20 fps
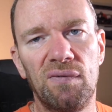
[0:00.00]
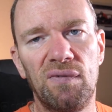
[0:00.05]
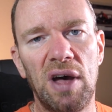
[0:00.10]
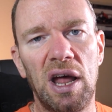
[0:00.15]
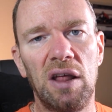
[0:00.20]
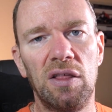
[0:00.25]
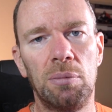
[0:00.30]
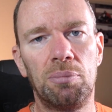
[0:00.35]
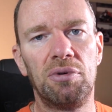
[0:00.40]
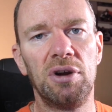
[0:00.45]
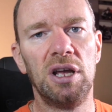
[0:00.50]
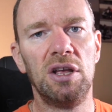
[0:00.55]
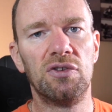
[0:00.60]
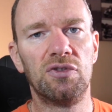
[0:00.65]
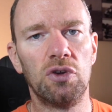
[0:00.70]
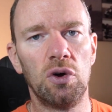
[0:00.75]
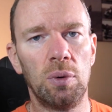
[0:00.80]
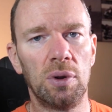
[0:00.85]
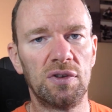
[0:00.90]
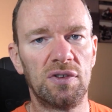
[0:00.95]
fan of the
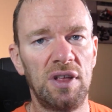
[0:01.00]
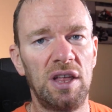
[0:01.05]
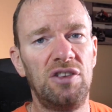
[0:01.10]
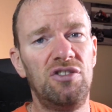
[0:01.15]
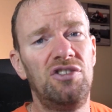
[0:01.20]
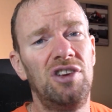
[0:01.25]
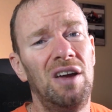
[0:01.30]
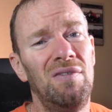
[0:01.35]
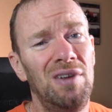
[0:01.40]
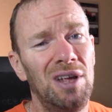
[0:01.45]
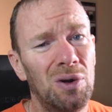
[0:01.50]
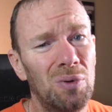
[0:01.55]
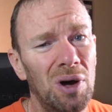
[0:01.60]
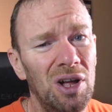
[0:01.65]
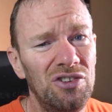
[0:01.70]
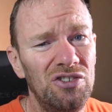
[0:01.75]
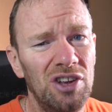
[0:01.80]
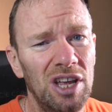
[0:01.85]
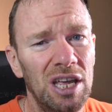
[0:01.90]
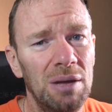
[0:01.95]
pre-installed ones. They're generally
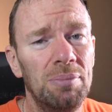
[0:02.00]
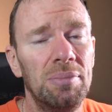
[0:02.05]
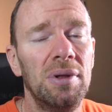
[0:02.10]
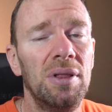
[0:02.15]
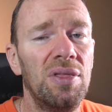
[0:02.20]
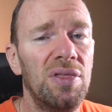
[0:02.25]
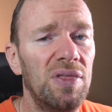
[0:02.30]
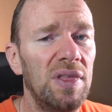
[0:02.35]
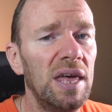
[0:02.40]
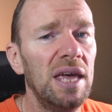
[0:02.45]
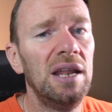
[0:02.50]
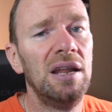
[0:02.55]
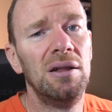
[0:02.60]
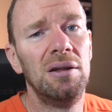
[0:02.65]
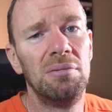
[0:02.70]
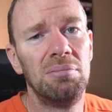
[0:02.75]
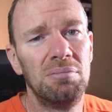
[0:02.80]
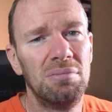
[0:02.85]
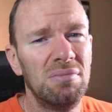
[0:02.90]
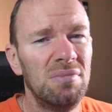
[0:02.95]
quite cheap and thin
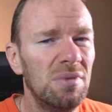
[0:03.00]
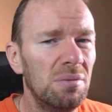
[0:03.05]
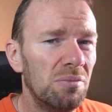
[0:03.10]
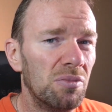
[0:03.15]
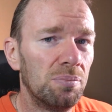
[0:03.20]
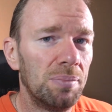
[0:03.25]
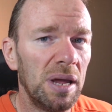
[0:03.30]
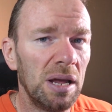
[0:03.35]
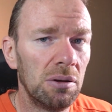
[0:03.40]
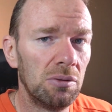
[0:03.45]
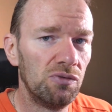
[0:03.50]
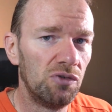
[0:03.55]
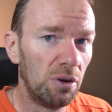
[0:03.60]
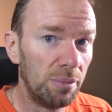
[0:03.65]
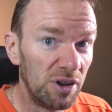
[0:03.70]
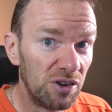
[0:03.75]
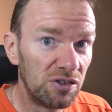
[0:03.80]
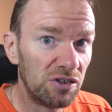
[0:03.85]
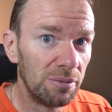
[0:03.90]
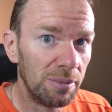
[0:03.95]
and a bit
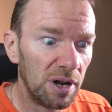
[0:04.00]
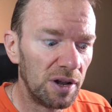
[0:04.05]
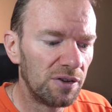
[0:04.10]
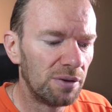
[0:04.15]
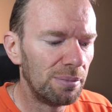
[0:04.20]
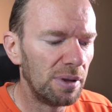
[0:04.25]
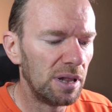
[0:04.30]
rubbish, to be honest.